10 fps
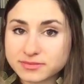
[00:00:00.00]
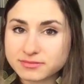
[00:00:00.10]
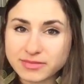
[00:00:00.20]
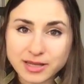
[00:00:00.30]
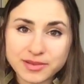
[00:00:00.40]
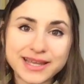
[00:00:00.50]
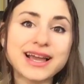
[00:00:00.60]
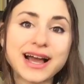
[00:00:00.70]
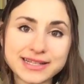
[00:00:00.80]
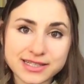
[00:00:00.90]
maybe
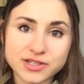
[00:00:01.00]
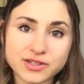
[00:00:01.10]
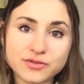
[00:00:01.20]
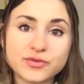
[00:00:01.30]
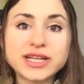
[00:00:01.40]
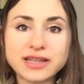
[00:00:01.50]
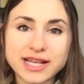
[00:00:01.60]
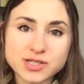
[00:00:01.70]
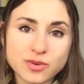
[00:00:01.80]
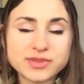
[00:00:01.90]
I didn't
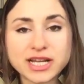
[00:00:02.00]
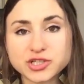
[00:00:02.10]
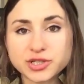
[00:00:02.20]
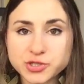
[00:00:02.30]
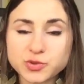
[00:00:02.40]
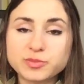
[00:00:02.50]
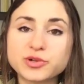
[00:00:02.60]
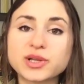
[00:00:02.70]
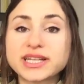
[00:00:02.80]
realize what was actually doable,